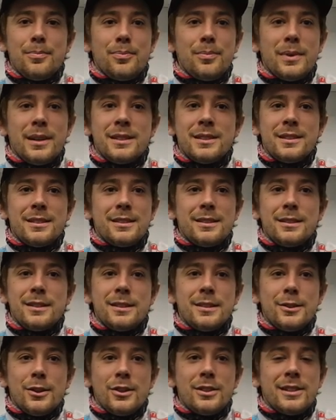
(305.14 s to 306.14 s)
but
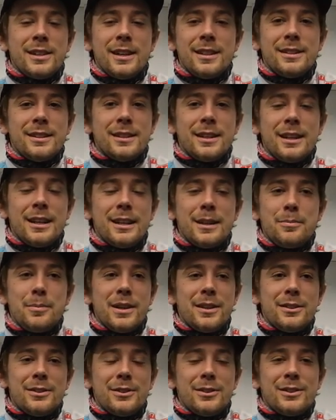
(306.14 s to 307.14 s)
it's not getting any
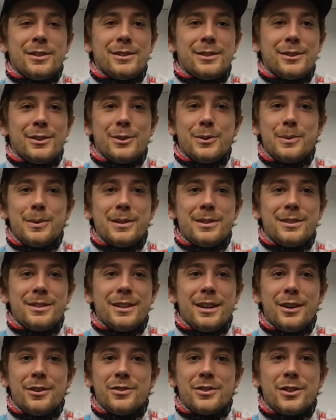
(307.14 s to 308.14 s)
better towards
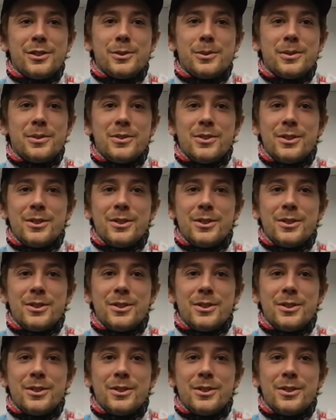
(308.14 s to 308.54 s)
the afternoon.